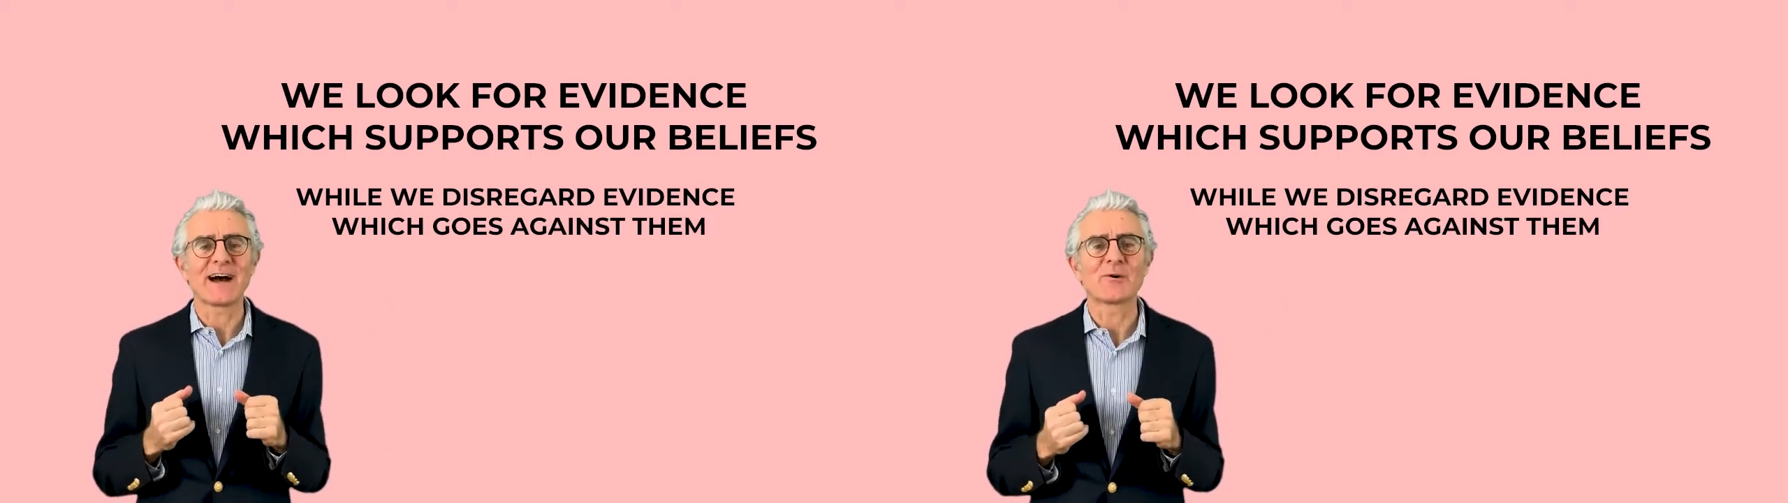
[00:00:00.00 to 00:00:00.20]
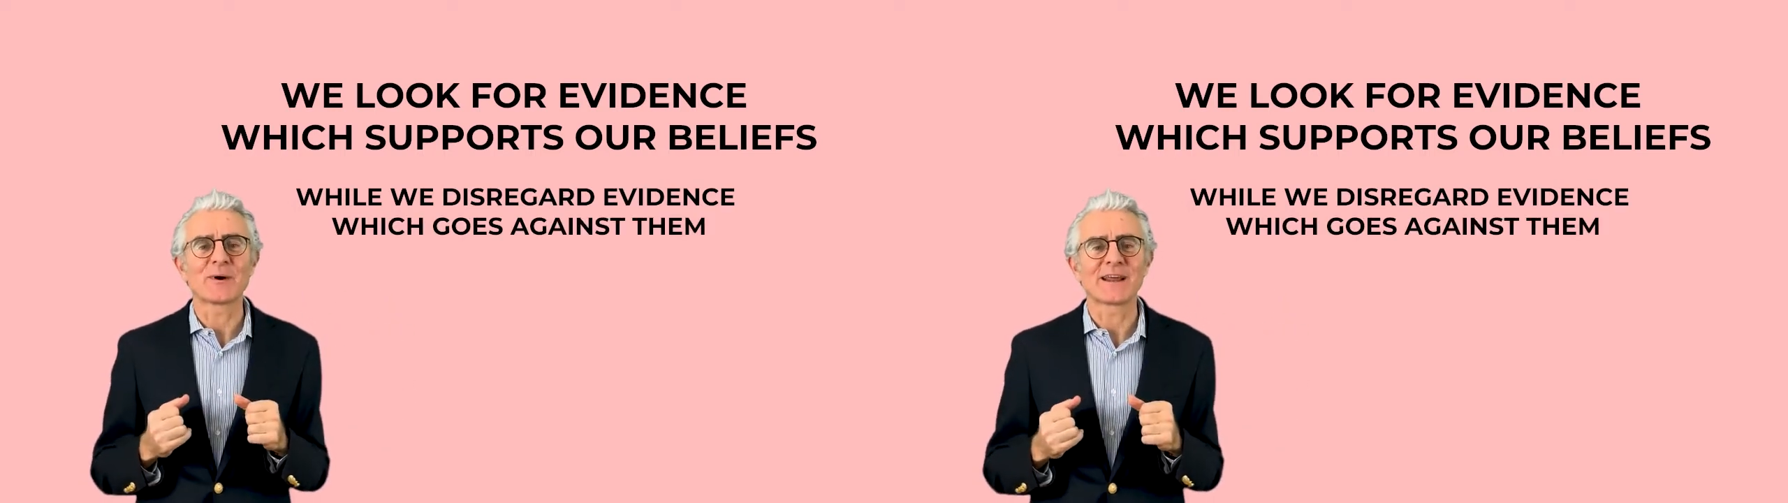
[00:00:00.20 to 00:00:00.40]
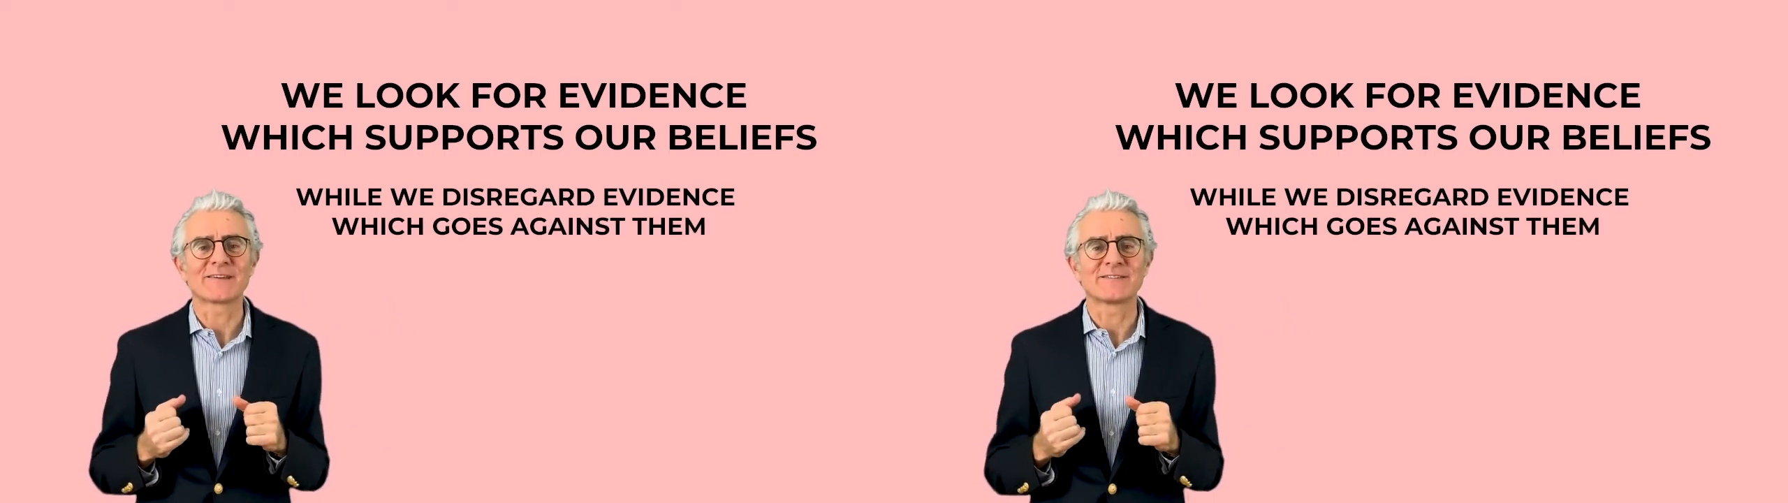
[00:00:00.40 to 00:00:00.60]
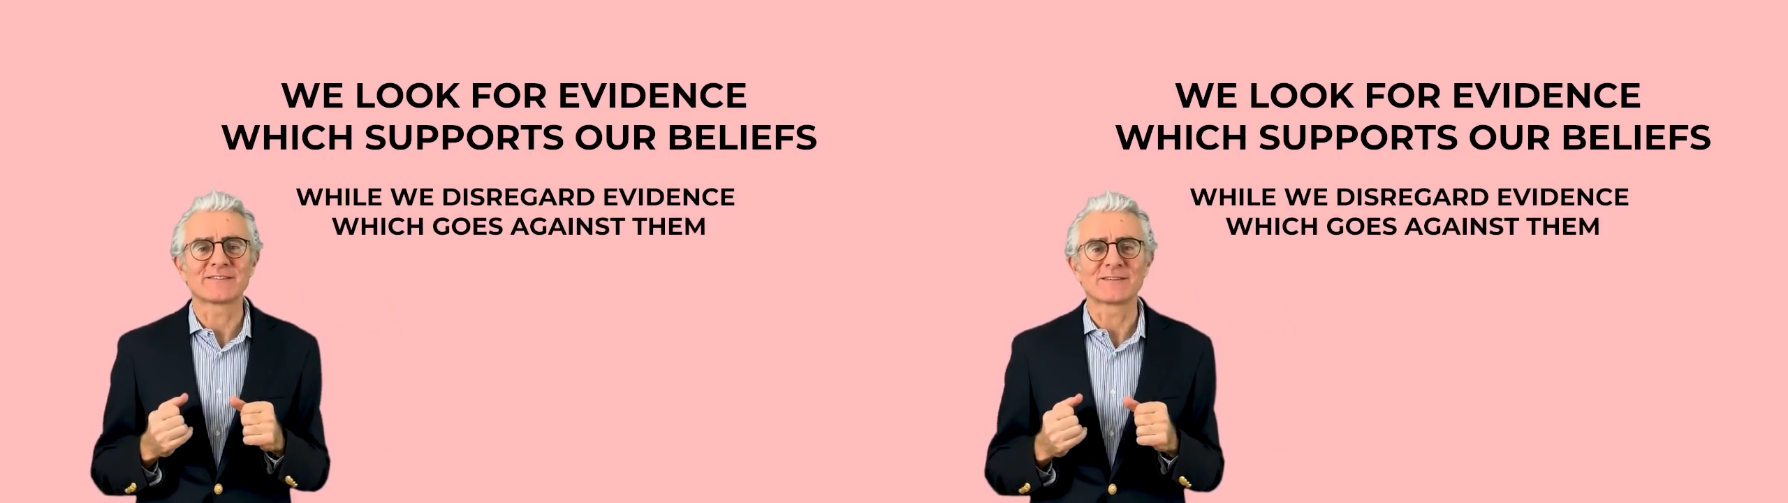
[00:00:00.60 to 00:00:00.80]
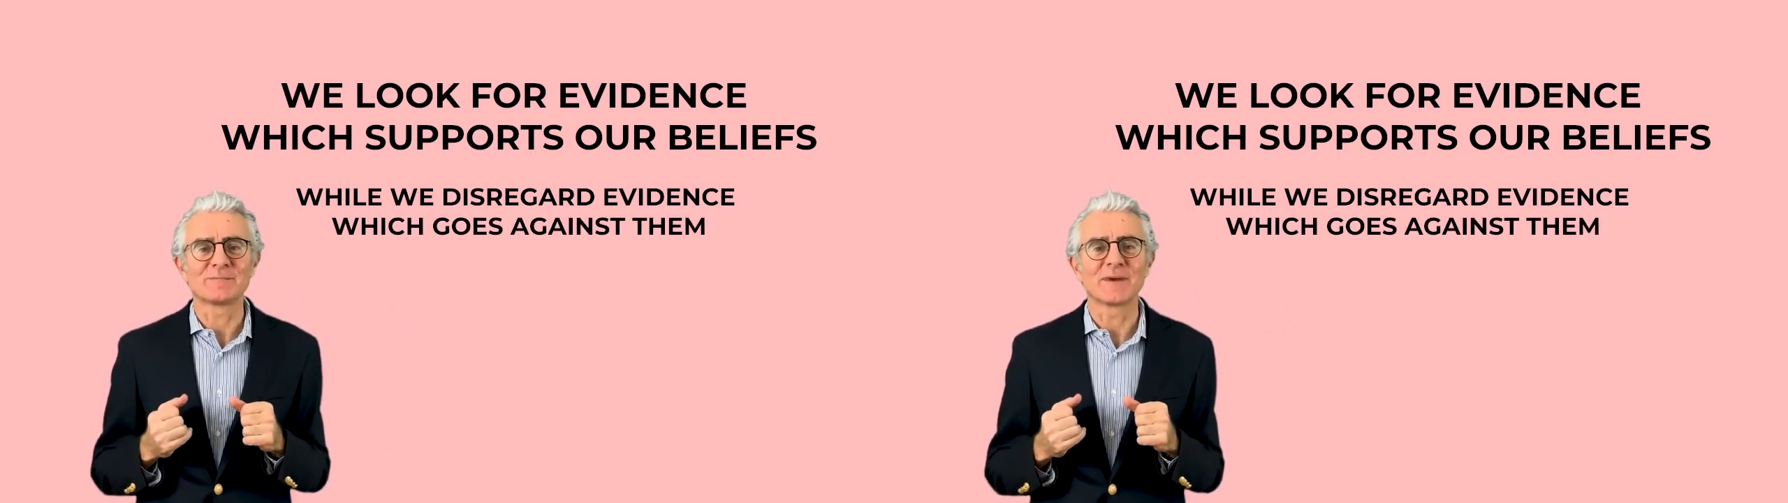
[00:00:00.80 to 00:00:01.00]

our existing